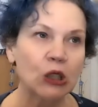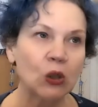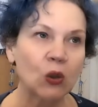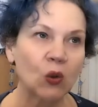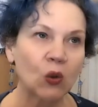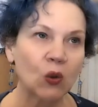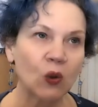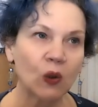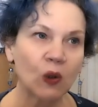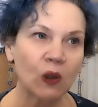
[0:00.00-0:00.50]

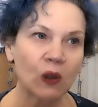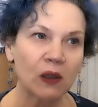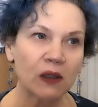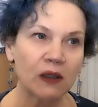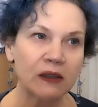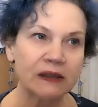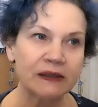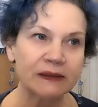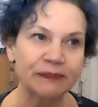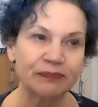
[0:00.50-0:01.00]

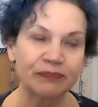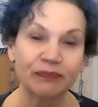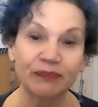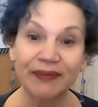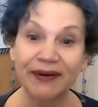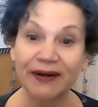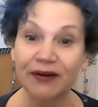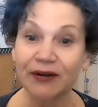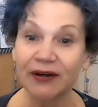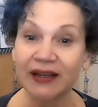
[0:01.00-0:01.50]
or
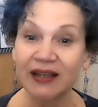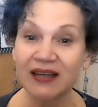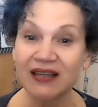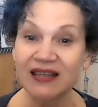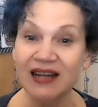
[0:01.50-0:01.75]
bearing